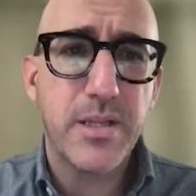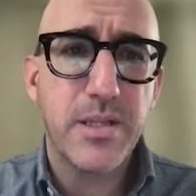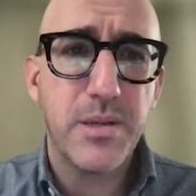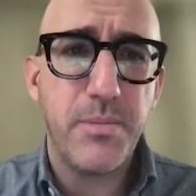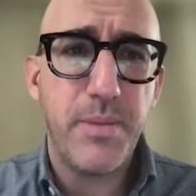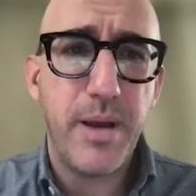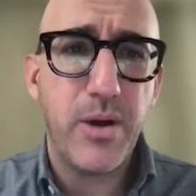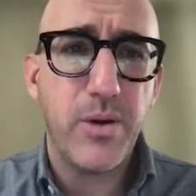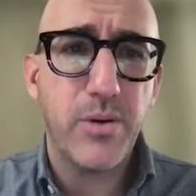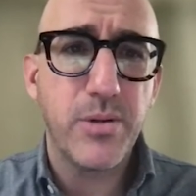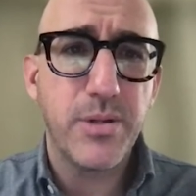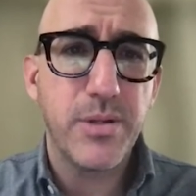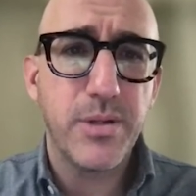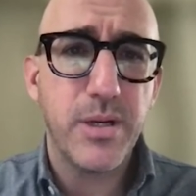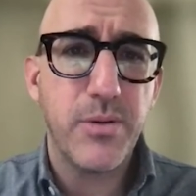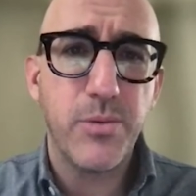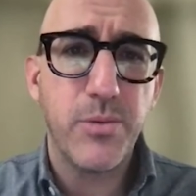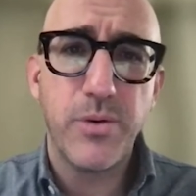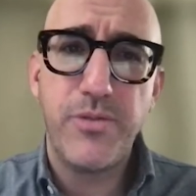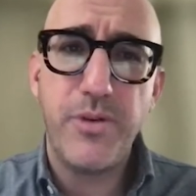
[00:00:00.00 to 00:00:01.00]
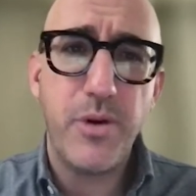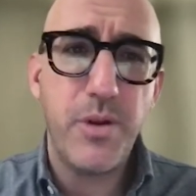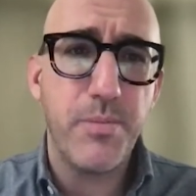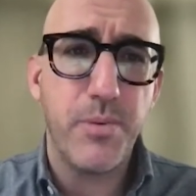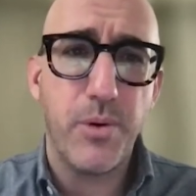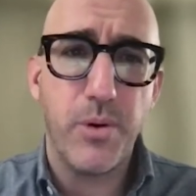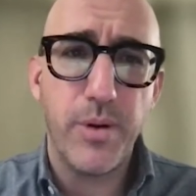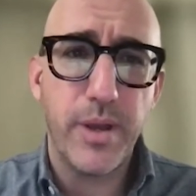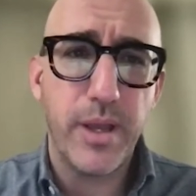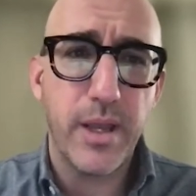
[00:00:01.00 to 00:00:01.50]
about, we're very
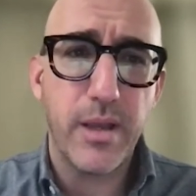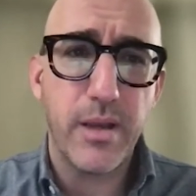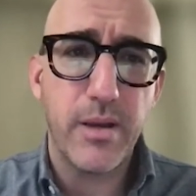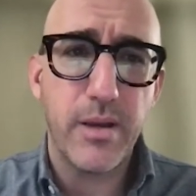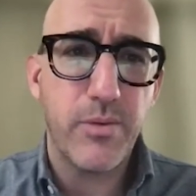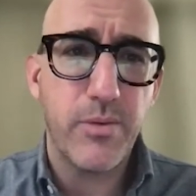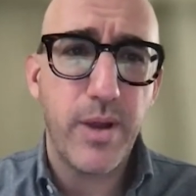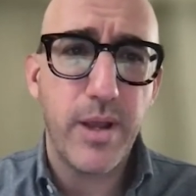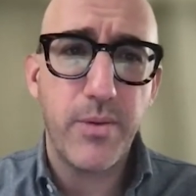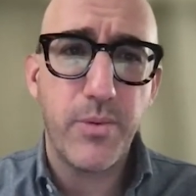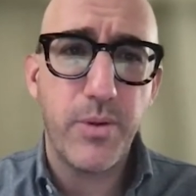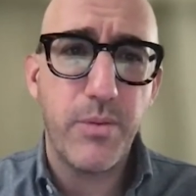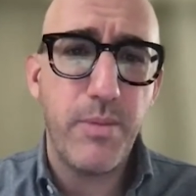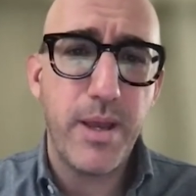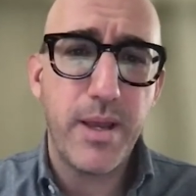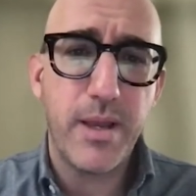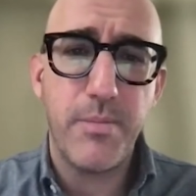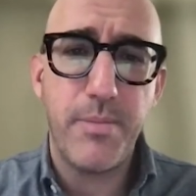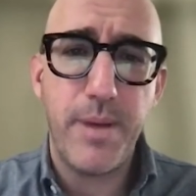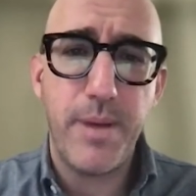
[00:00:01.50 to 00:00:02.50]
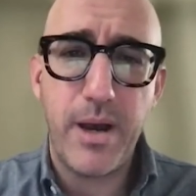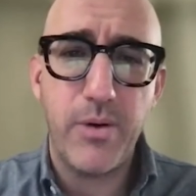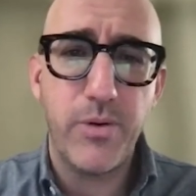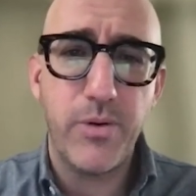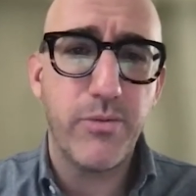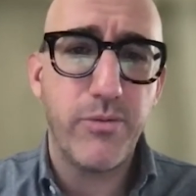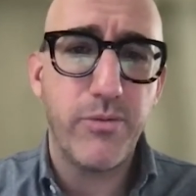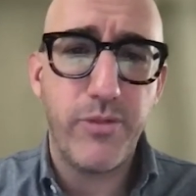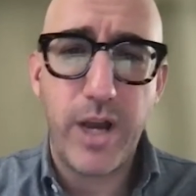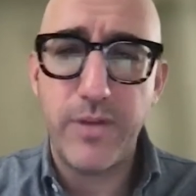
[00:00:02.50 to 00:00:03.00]
boring, right? We make about
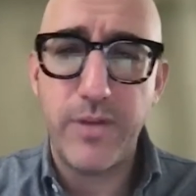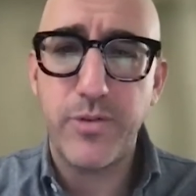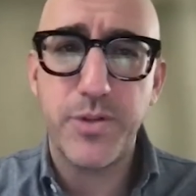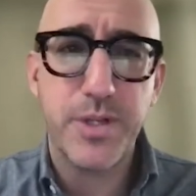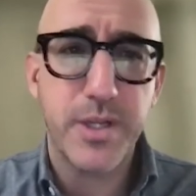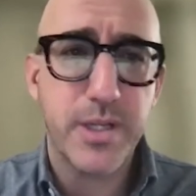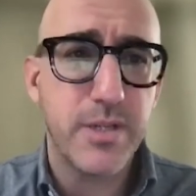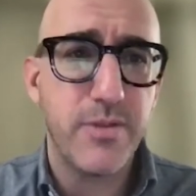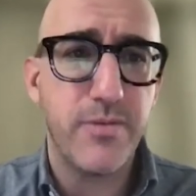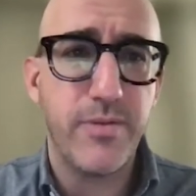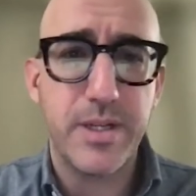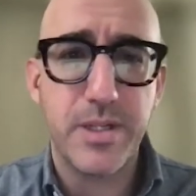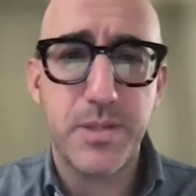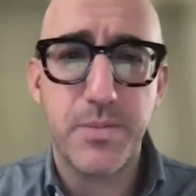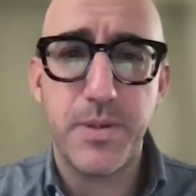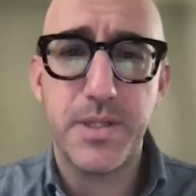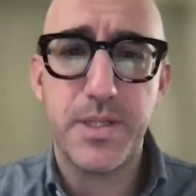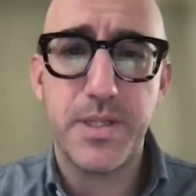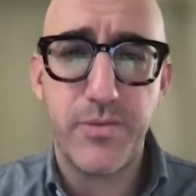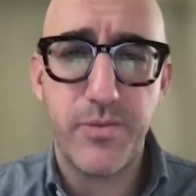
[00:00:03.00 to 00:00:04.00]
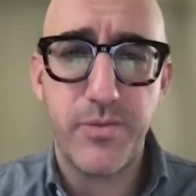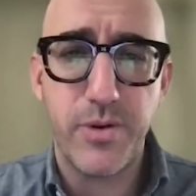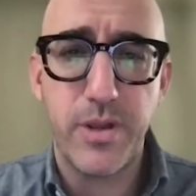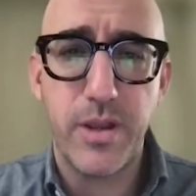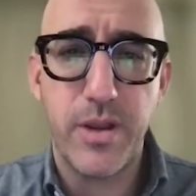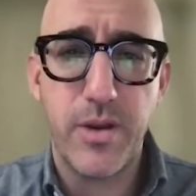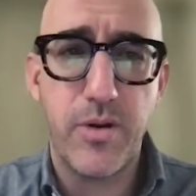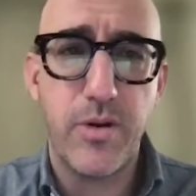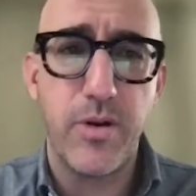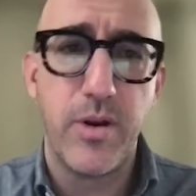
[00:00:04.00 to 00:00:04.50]
5 or 6 mm-hmm. investments every
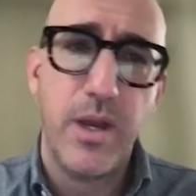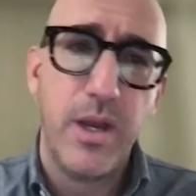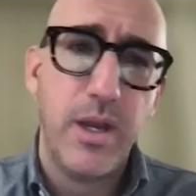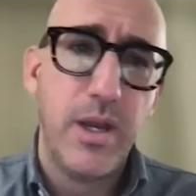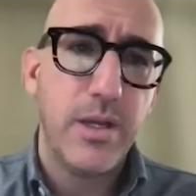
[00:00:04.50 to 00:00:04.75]
year.